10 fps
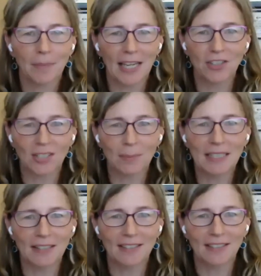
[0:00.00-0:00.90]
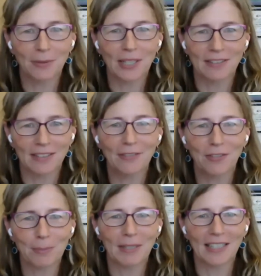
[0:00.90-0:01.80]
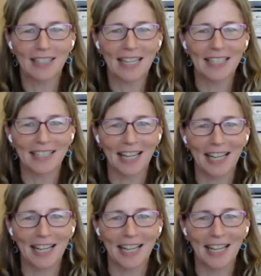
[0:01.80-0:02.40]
It just means, well, everybody getting it then,